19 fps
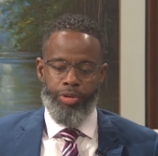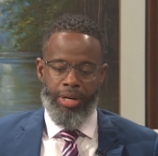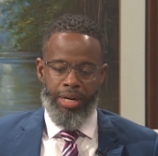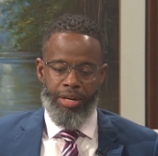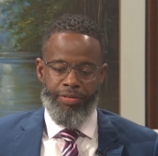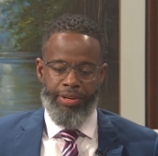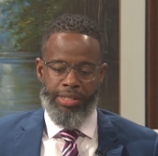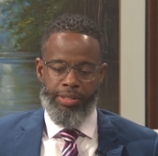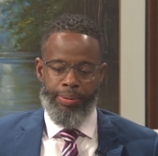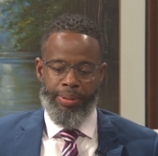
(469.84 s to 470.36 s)

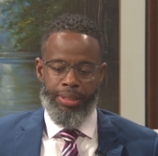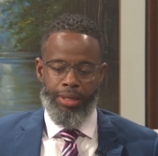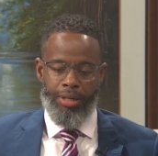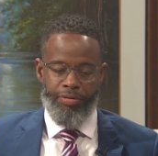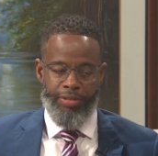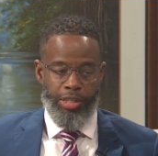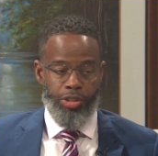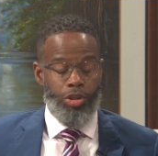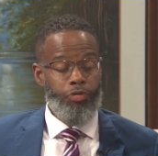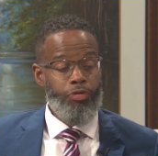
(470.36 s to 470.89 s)
trade investment
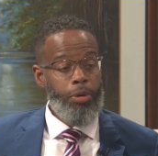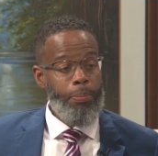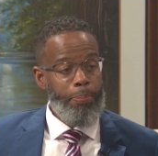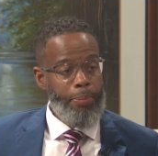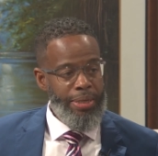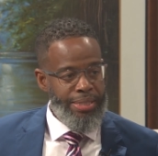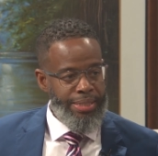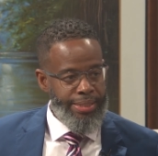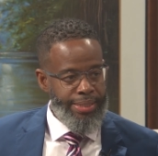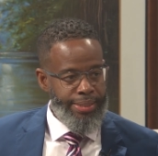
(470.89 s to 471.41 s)
convention for
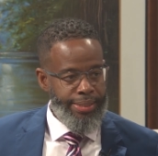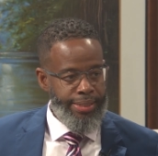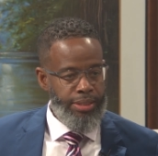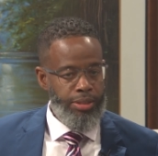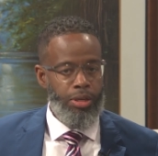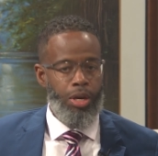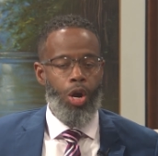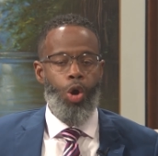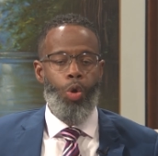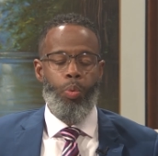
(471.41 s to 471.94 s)

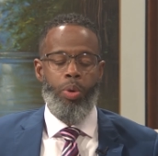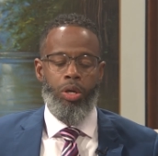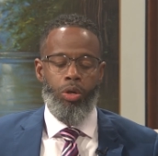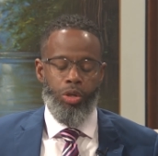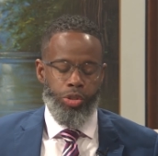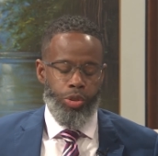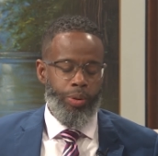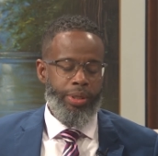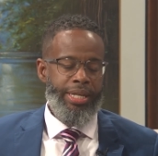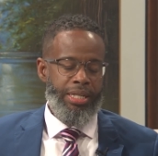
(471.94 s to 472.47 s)
businesses,
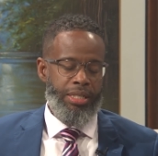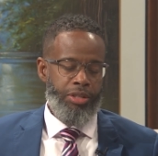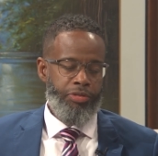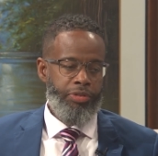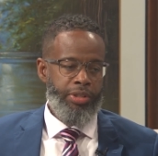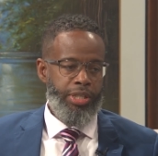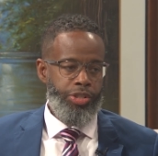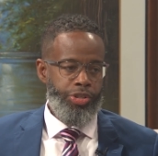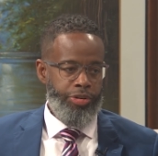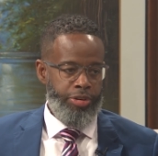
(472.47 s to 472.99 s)
we'll also
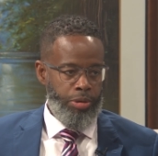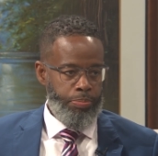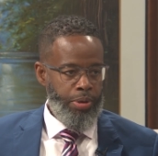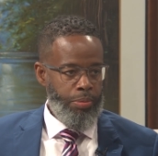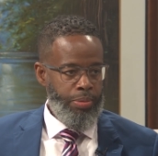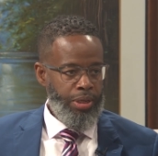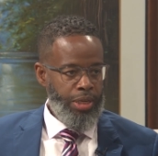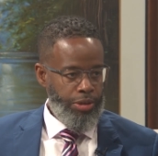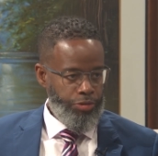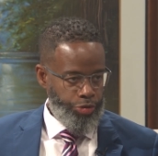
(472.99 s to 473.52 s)
cater for the general
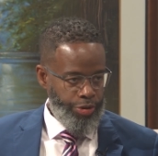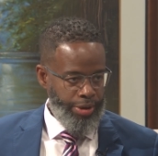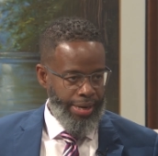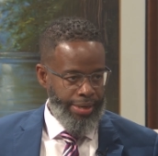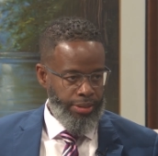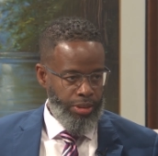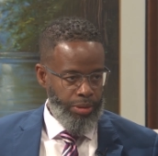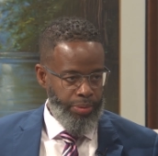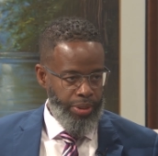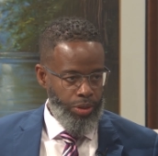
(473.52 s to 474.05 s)
public of
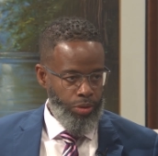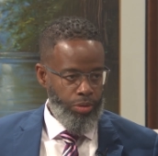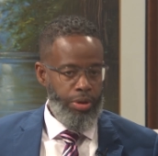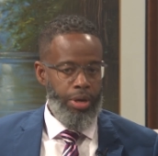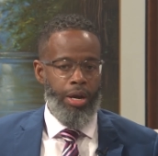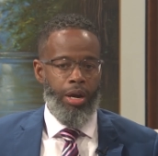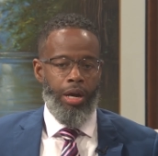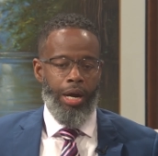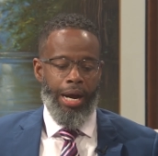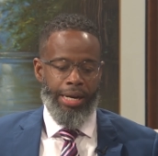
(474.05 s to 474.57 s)
Trinidad and Tobago.